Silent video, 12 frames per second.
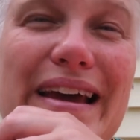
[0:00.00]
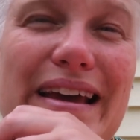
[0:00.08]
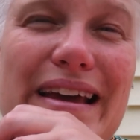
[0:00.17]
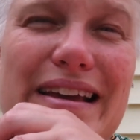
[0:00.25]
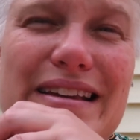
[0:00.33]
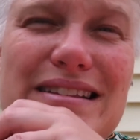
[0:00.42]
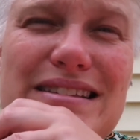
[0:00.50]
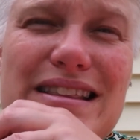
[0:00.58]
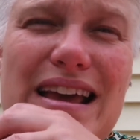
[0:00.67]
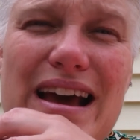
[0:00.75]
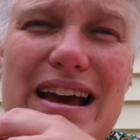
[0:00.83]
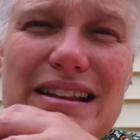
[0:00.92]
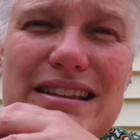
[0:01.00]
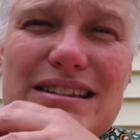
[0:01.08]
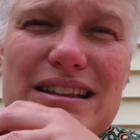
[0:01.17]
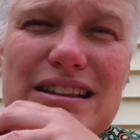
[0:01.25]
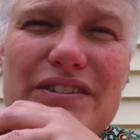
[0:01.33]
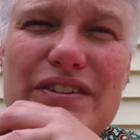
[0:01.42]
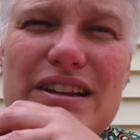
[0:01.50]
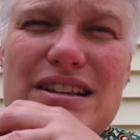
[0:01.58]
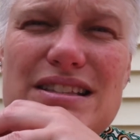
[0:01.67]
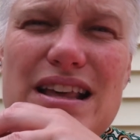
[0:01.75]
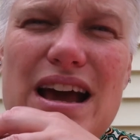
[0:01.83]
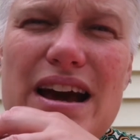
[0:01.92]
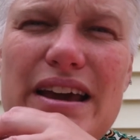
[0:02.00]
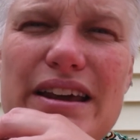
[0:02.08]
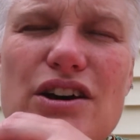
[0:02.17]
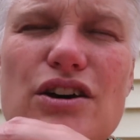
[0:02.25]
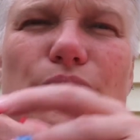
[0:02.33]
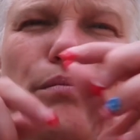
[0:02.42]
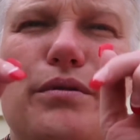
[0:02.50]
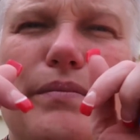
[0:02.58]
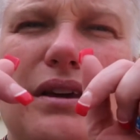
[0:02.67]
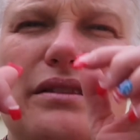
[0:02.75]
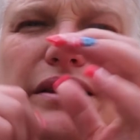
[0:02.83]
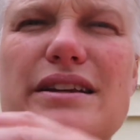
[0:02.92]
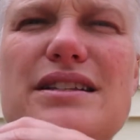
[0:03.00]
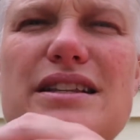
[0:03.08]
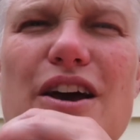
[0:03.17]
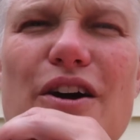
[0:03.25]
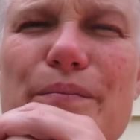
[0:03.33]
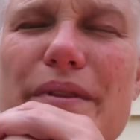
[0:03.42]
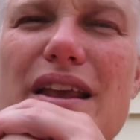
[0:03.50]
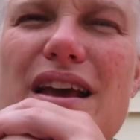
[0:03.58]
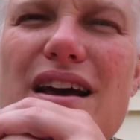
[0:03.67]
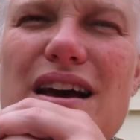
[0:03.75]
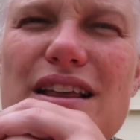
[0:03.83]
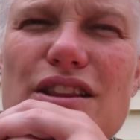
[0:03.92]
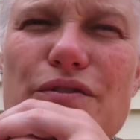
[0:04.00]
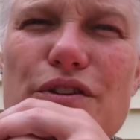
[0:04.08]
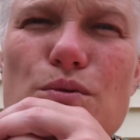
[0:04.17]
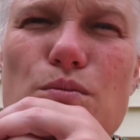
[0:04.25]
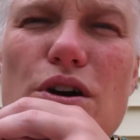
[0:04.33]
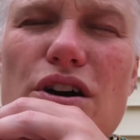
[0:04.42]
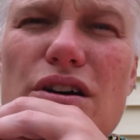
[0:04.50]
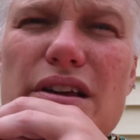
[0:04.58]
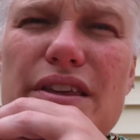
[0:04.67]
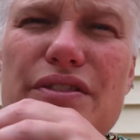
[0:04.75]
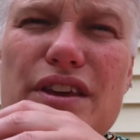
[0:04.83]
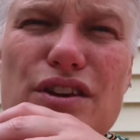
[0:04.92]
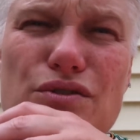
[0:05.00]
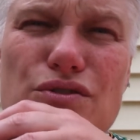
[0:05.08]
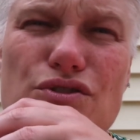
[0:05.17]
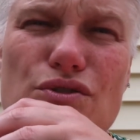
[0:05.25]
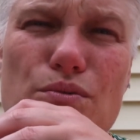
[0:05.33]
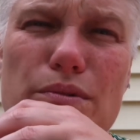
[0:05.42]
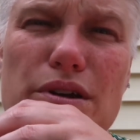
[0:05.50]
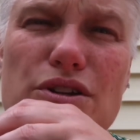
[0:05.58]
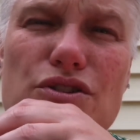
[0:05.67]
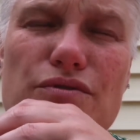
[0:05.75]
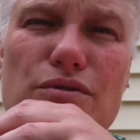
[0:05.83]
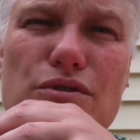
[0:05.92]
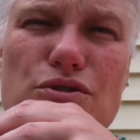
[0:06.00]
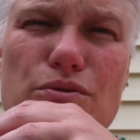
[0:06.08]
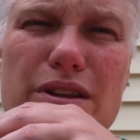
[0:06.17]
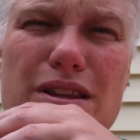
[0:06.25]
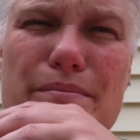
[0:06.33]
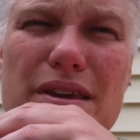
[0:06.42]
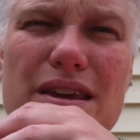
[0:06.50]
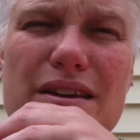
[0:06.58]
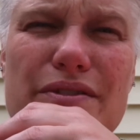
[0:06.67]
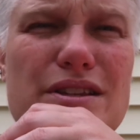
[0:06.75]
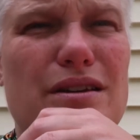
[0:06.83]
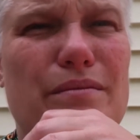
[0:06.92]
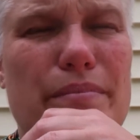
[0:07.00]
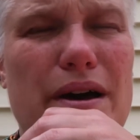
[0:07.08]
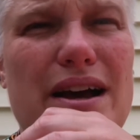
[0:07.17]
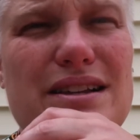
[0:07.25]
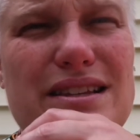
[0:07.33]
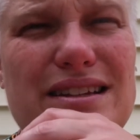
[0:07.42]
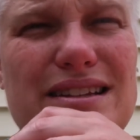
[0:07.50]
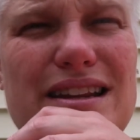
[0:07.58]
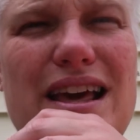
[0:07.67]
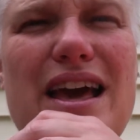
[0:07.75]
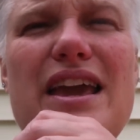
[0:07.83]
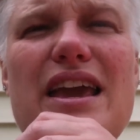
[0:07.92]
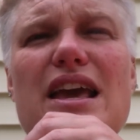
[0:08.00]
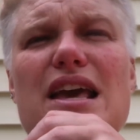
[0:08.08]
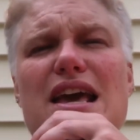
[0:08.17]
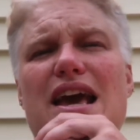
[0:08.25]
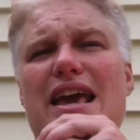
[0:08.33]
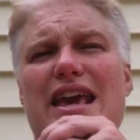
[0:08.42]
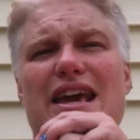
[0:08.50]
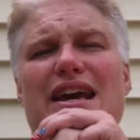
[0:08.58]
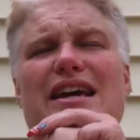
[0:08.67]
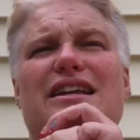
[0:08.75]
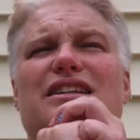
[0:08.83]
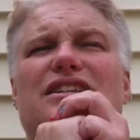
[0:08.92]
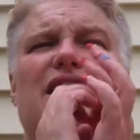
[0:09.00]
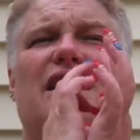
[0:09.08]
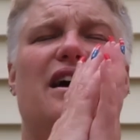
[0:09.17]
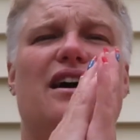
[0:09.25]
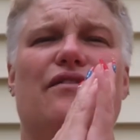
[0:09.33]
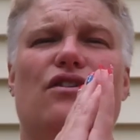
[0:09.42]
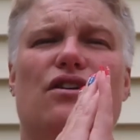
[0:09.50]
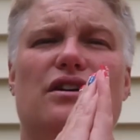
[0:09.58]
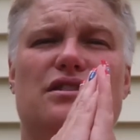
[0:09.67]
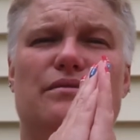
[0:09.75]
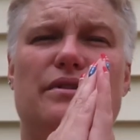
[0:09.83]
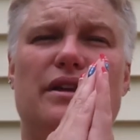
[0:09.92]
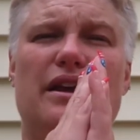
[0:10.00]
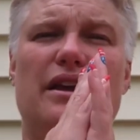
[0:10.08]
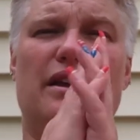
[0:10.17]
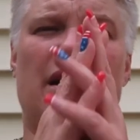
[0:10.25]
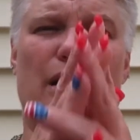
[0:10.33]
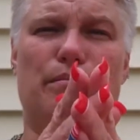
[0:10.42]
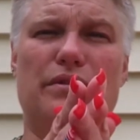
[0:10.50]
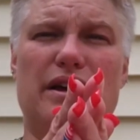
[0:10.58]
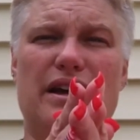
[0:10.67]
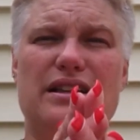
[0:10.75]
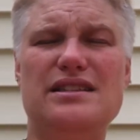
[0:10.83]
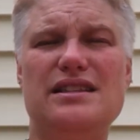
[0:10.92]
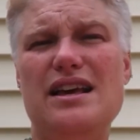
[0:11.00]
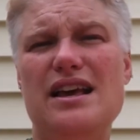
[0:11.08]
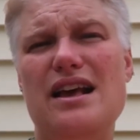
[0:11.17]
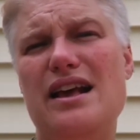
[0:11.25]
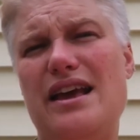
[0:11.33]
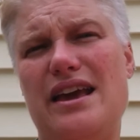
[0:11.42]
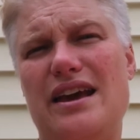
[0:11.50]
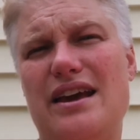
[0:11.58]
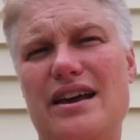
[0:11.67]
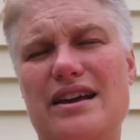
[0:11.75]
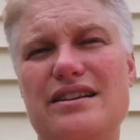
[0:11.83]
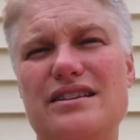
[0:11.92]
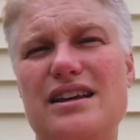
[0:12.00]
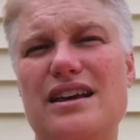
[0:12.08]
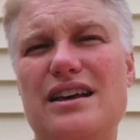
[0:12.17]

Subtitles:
as that, I'll leave it as that, and I'll put my links down. I love you all, and thank you so much for joining me on this unboxing today. And have an awesome day. God bless, and